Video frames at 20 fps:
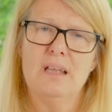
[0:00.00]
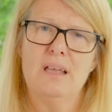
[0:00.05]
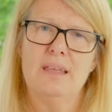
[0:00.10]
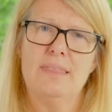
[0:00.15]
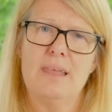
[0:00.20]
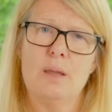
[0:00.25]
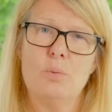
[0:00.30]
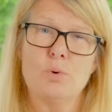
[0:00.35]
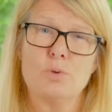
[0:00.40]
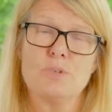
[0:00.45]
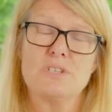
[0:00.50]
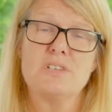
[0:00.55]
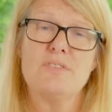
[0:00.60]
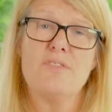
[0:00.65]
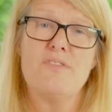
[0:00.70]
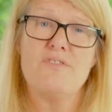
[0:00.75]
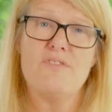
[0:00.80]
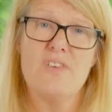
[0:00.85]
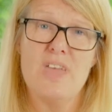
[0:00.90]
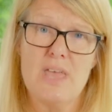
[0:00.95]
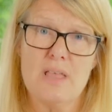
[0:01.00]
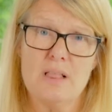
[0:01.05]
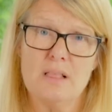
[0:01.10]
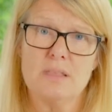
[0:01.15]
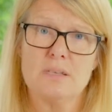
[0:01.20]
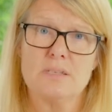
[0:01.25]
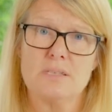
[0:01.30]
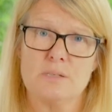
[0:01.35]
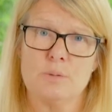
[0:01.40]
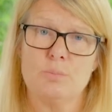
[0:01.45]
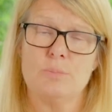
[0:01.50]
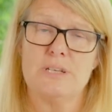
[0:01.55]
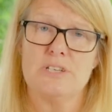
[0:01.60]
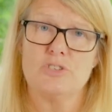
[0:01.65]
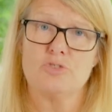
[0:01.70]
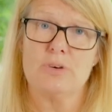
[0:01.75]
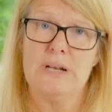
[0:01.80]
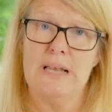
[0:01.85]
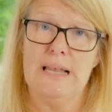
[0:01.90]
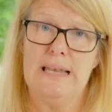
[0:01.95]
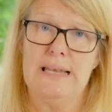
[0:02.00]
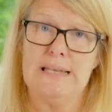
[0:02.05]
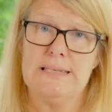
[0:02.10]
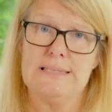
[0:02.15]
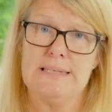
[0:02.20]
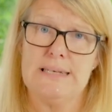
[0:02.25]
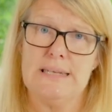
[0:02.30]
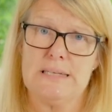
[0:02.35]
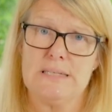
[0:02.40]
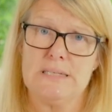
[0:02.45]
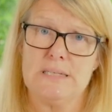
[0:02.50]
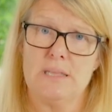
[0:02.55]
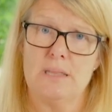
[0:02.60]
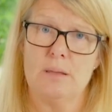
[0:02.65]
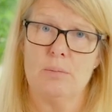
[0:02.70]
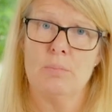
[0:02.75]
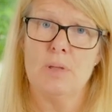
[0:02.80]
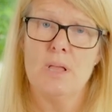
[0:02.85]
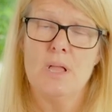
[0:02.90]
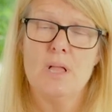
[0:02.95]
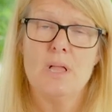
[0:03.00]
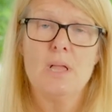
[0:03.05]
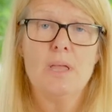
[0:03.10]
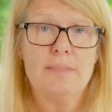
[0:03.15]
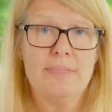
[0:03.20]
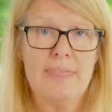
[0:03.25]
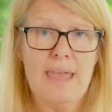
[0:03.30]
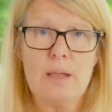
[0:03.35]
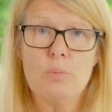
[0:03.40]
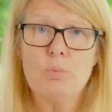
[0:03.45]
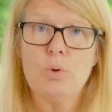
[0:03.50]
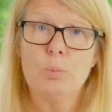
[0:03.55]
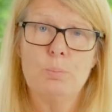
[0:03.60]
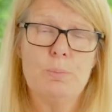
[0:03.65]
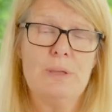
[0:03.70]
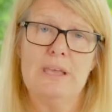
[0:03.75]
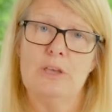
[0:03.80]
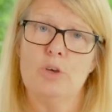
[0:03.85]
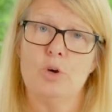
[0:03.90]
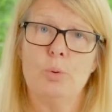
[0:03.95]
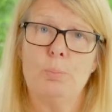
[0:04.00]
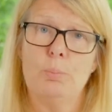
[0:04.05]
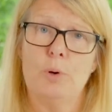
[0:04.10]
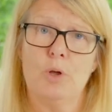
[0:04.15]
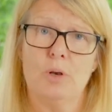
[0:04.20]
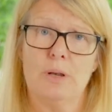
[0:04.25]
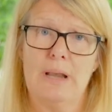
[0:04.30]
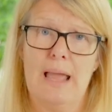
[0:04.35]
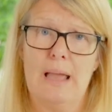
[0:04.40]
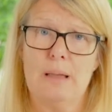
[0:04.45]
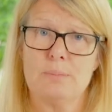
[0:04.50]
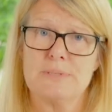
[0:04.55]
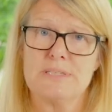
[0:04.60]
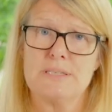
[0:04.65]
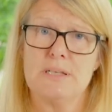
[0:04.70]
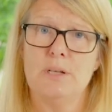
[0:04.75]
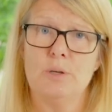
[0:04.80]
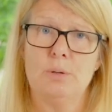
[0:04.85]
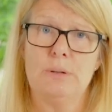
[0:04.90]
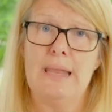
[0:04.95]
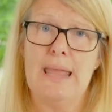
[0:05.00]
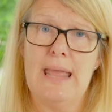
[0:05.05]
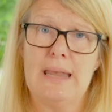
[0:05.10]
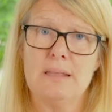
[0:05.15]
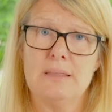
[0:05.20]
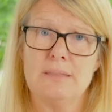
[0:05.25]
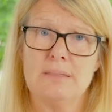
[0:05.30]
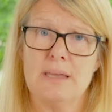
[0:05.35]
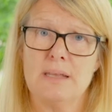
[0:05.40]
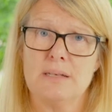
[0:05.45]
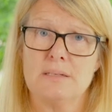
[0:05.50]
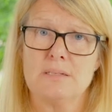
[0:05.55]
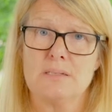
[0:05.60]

and they want to feel that somebody's really listening to them, they will pick up on absolutely anything.